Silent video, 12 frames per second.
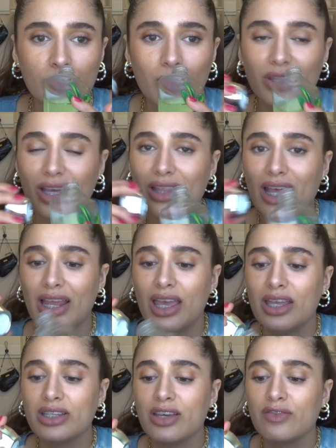with like that
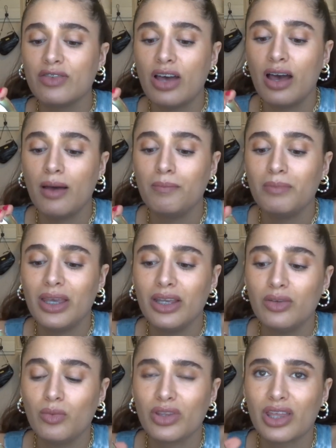hint of
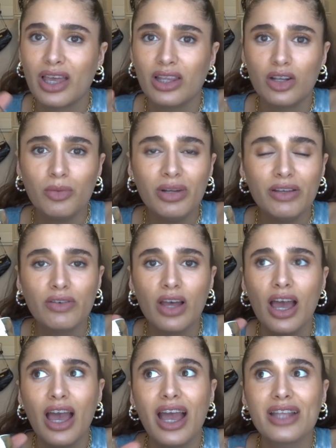mint with like a little bit of,
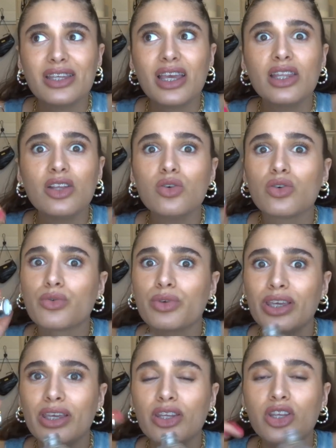it's like a little
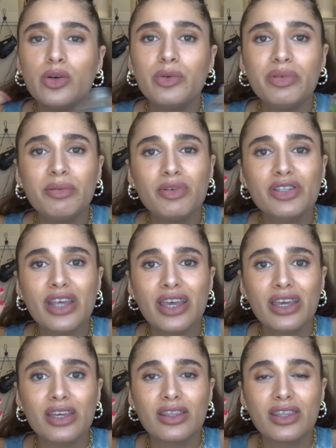green. You know when people
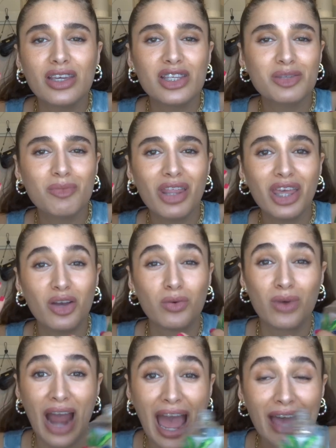say things smell like
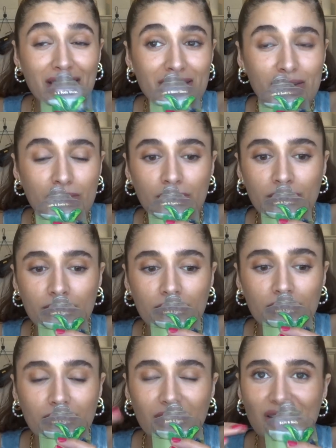grass?
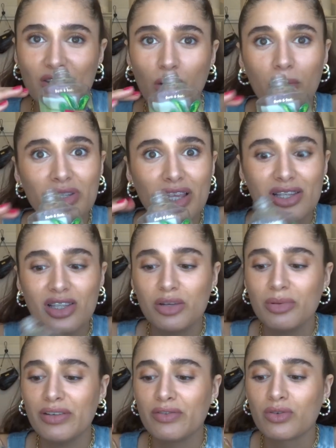This almost has a
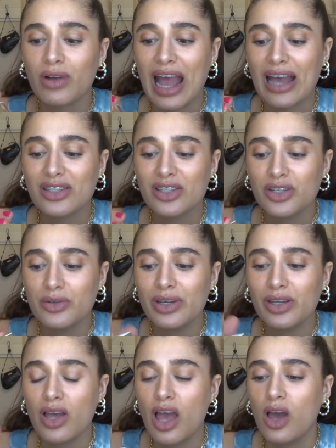little bit of grass to
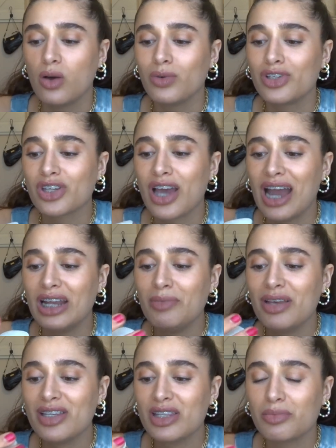it, which kind of
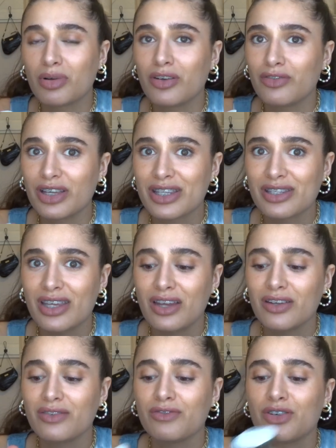makes it the perfect
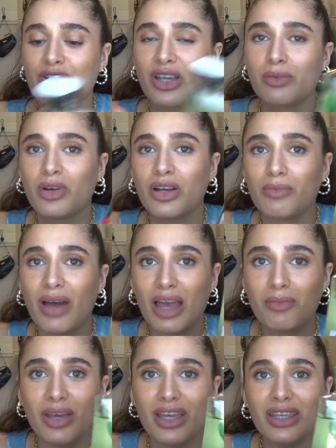scent for summer in my
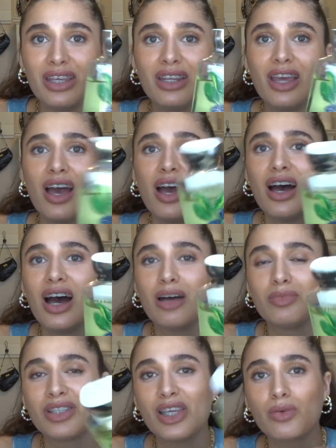opinion.
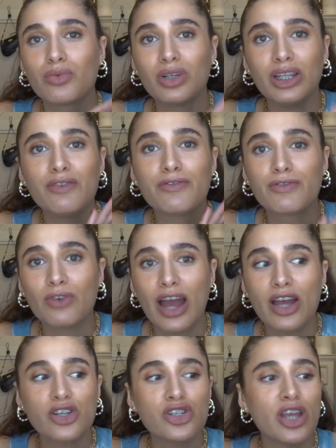It's like really
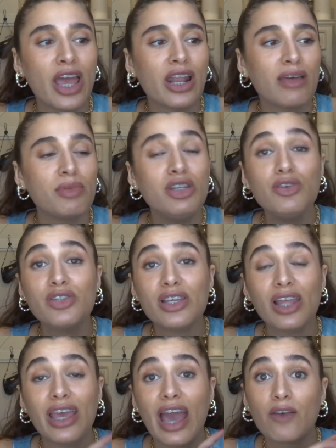fresh, and I've been using it
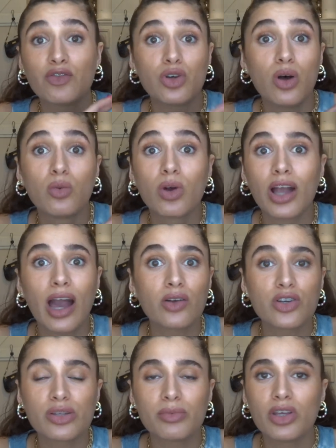like after I'll work
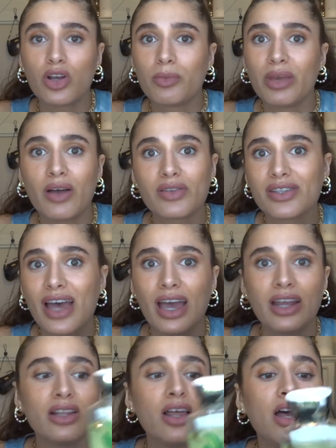out or something or be
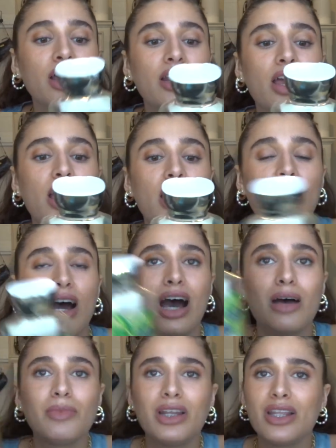outside a lot,
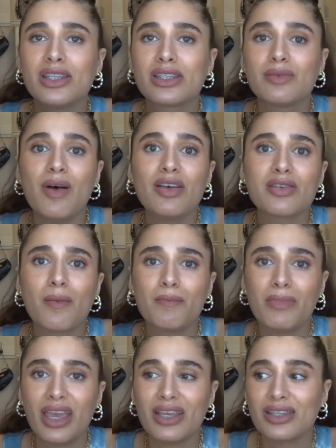and it smells
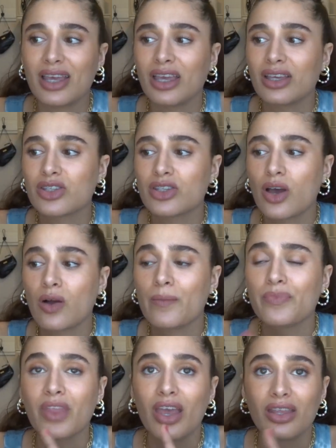amazing.
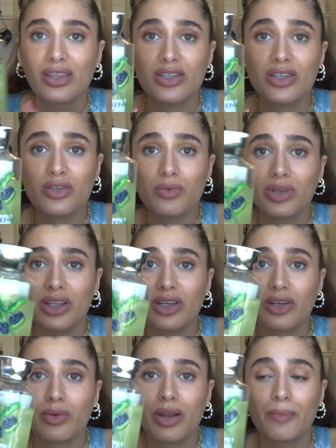So this is a really
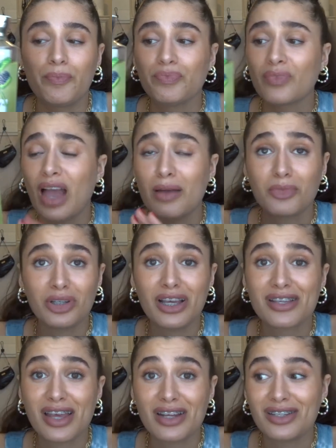good one. I'm really
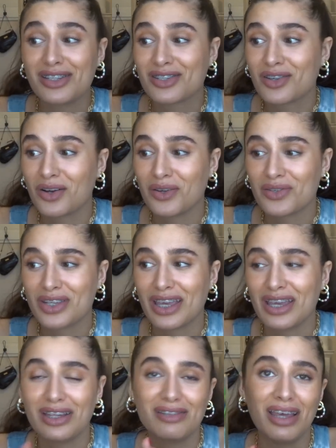excited to start using
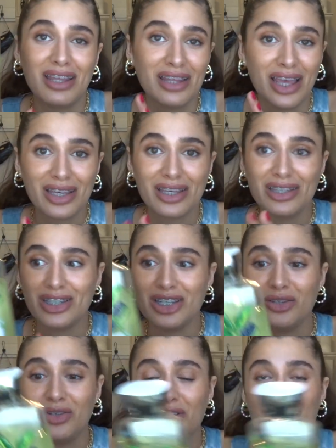it and like
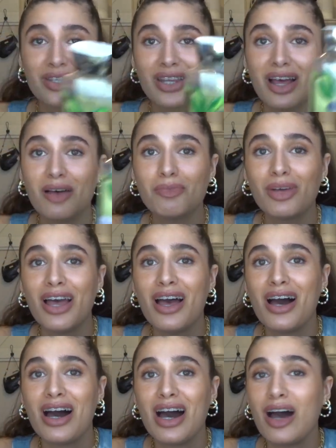continue to use it up
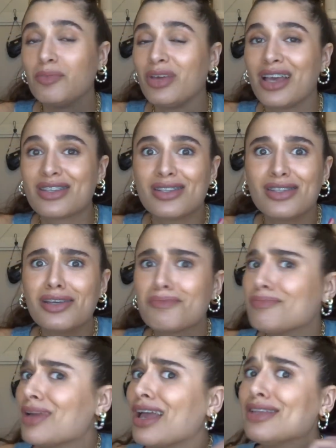because it's like,
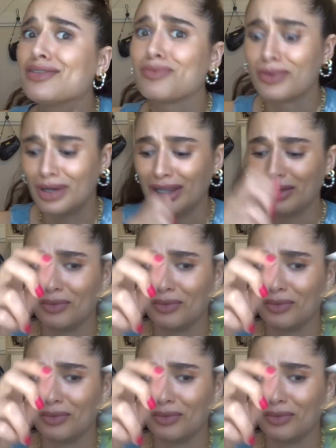it's really,